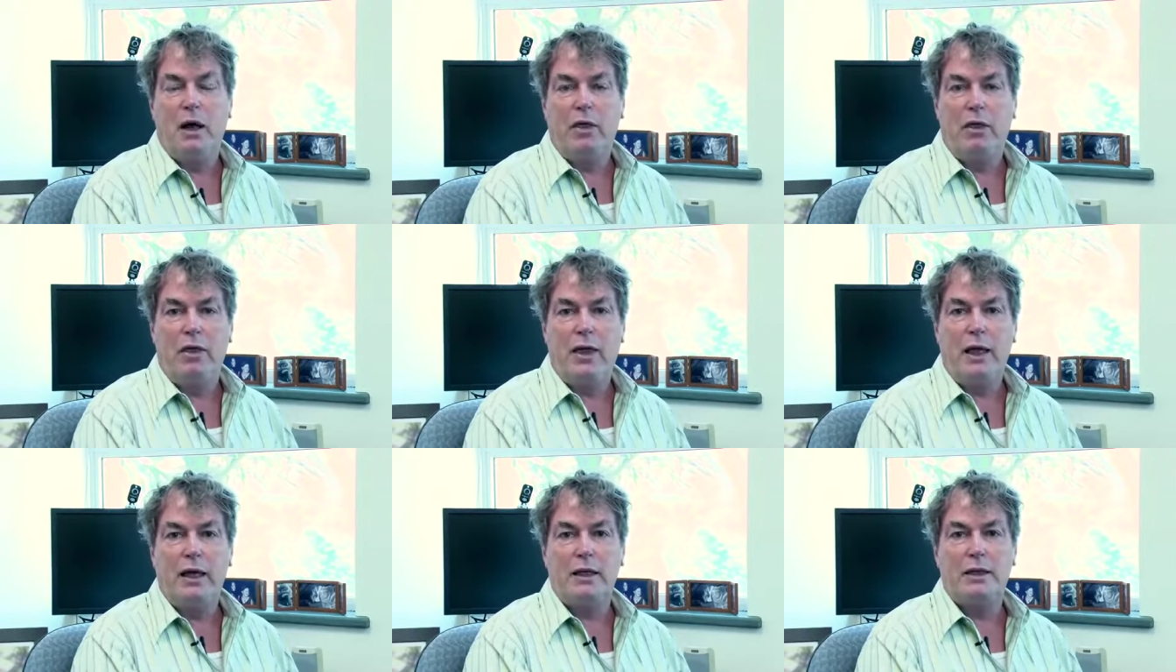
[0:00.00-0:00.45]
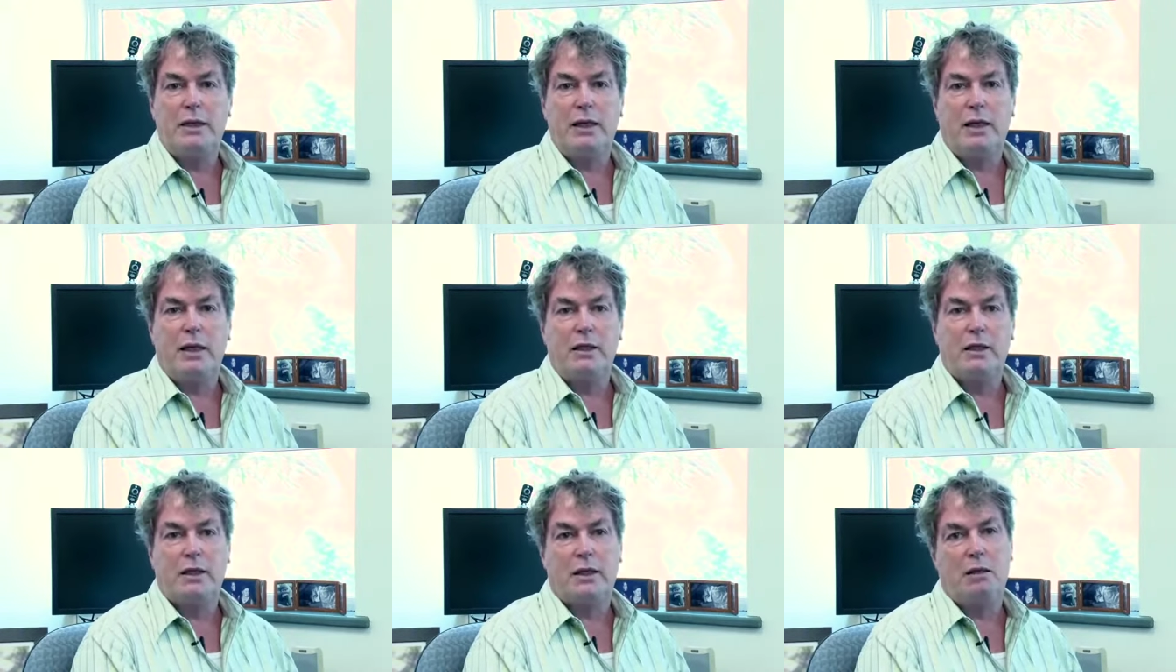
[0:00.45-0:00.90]
these
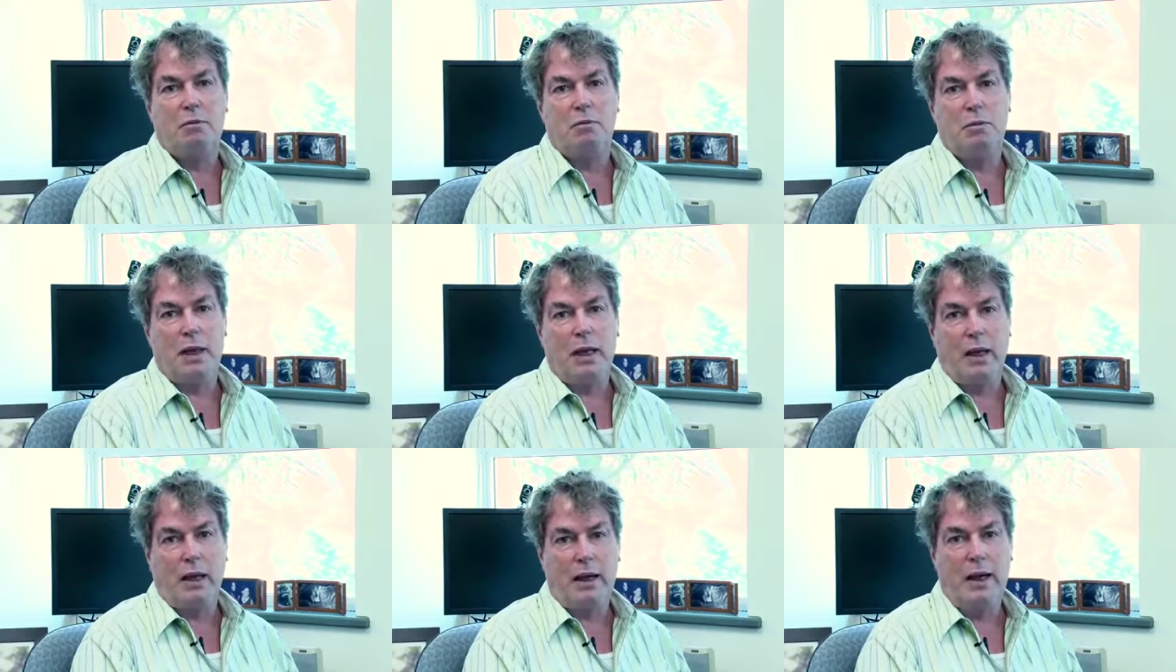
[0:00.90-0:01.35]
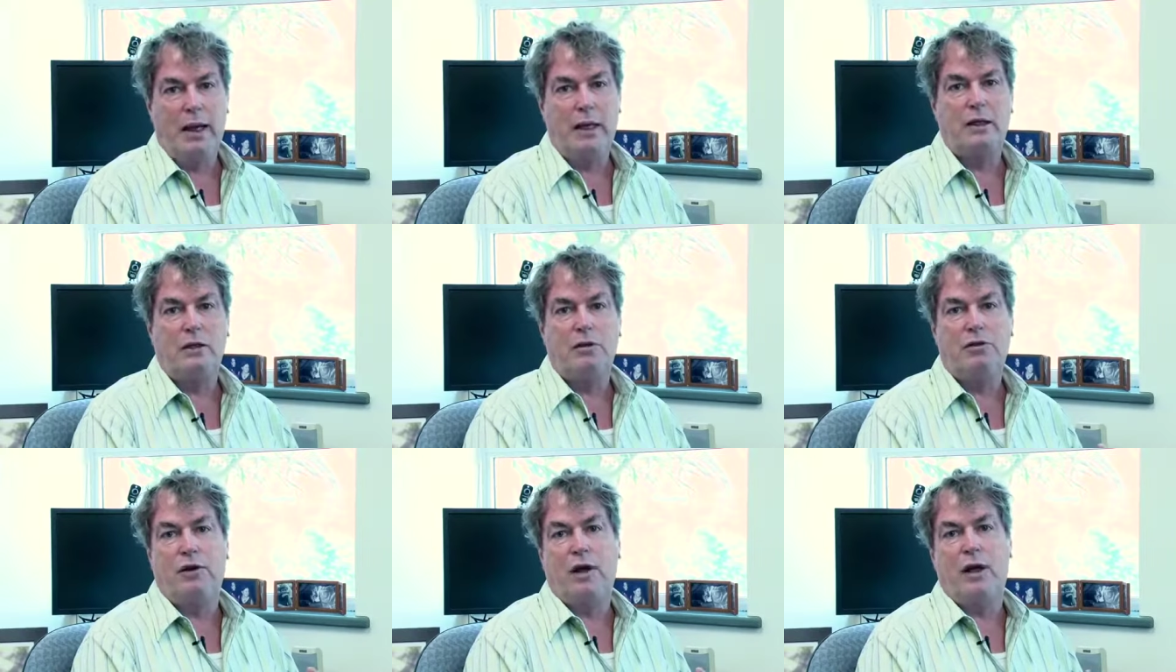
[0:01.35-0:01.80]
things can be
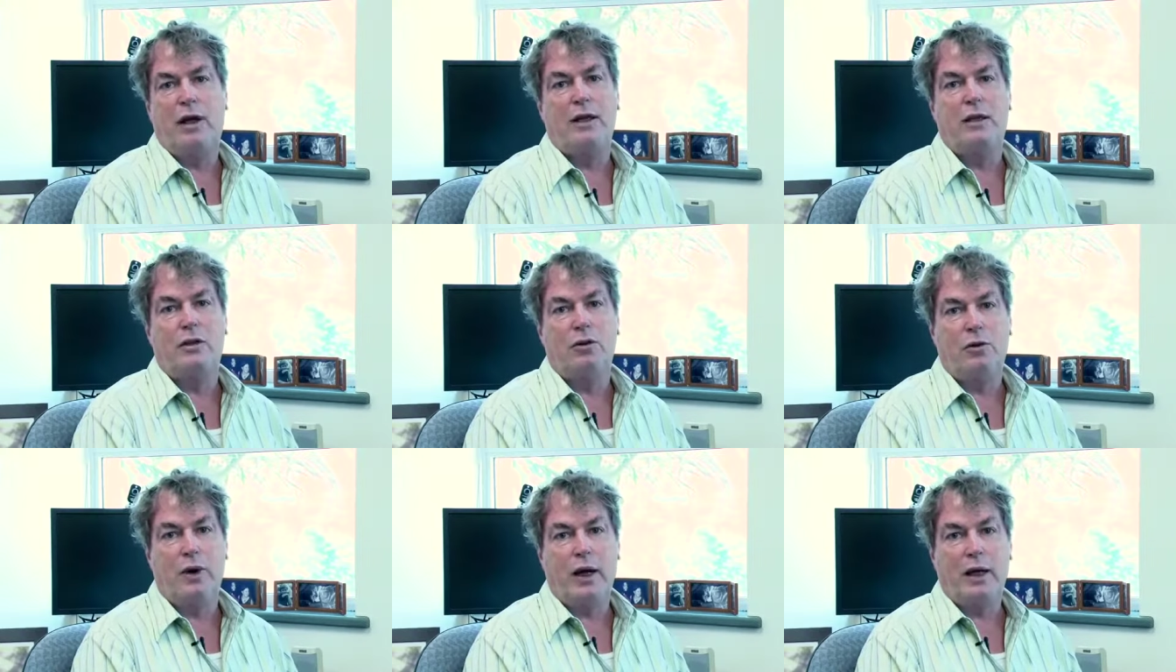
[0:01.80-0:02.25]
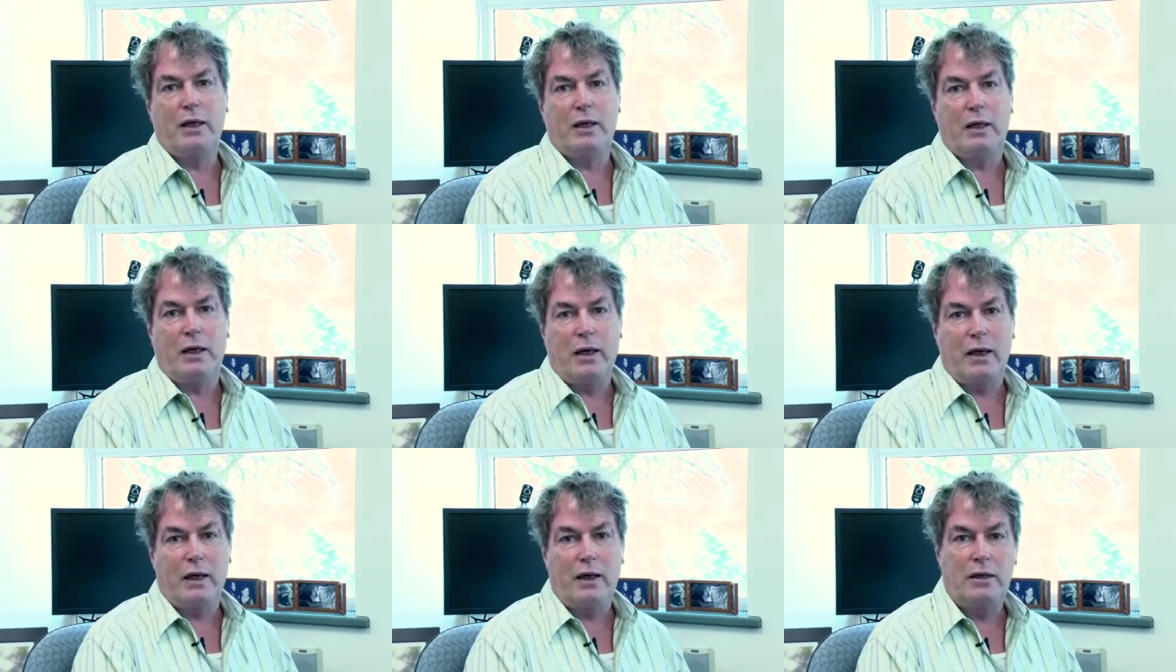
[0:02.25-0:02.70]
linked fairly
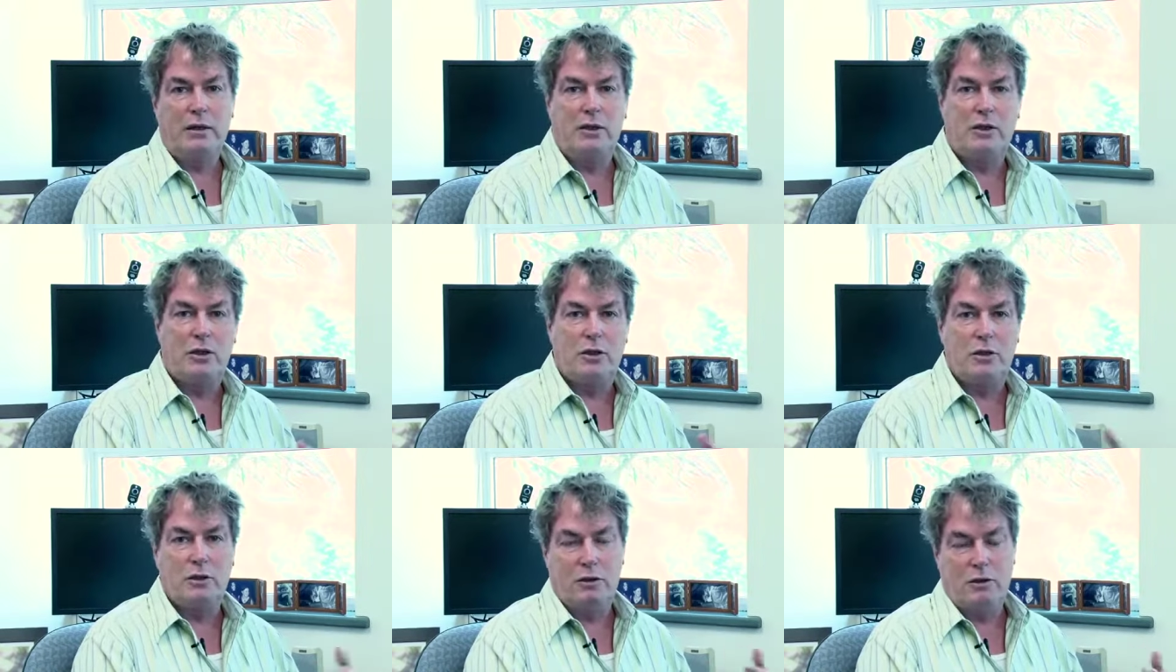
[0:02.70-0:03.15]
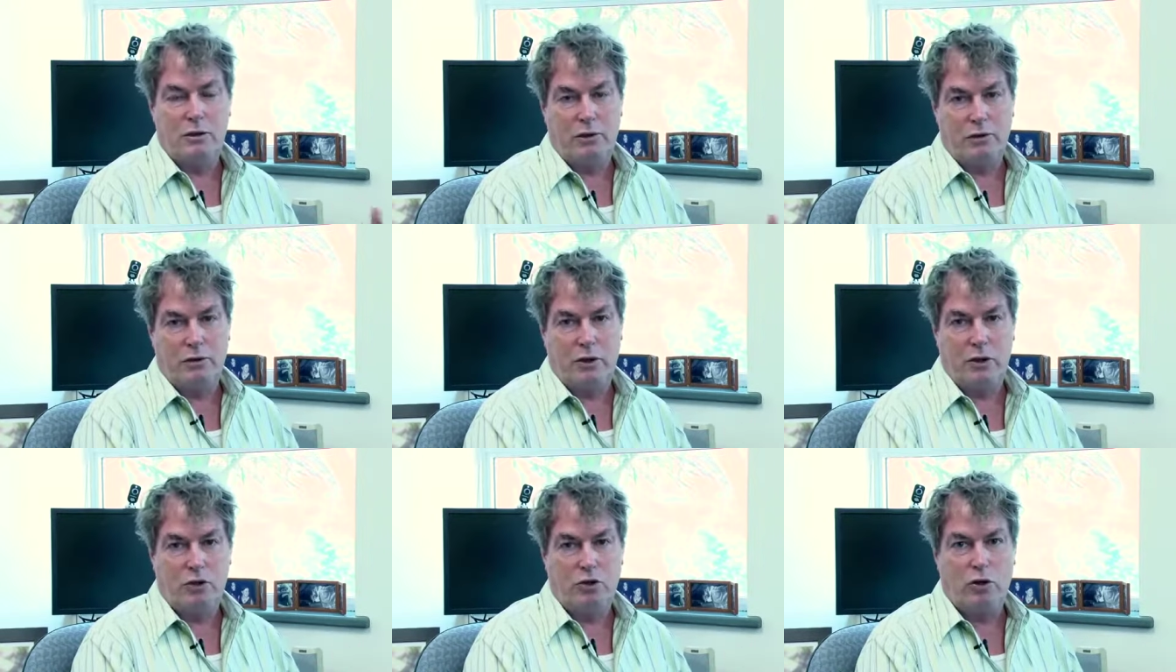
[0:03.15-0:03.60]
directly to
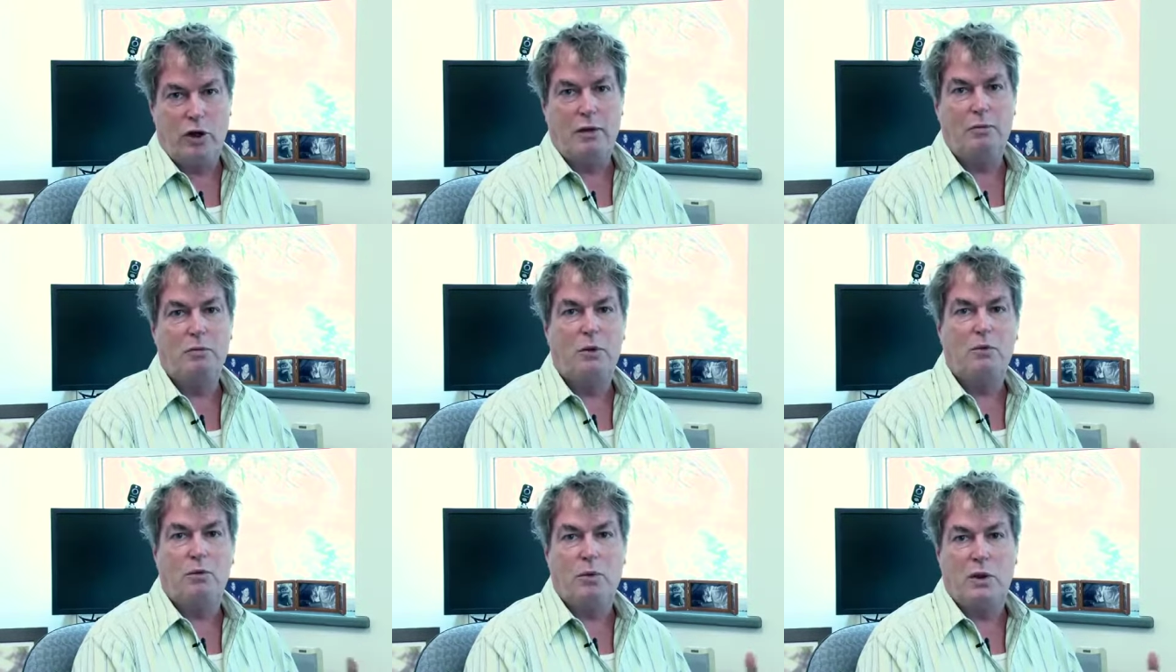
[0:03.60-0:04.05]
the treatment,